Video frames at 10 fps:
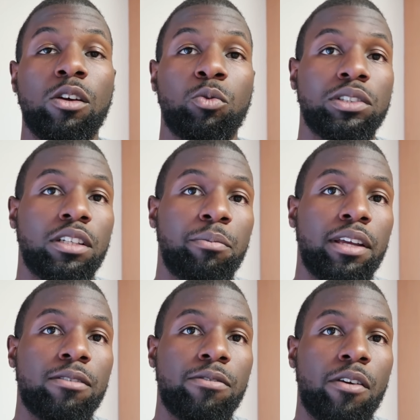which can
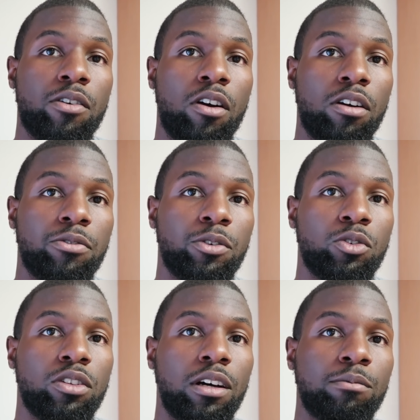make it very hard for
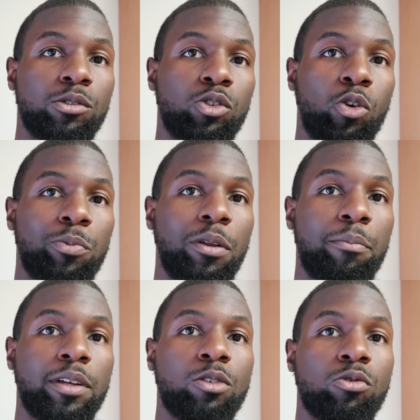you to absorb the
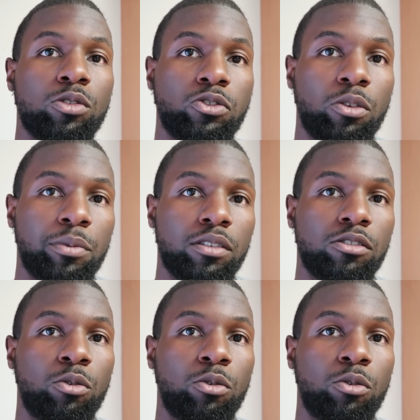minerals from it.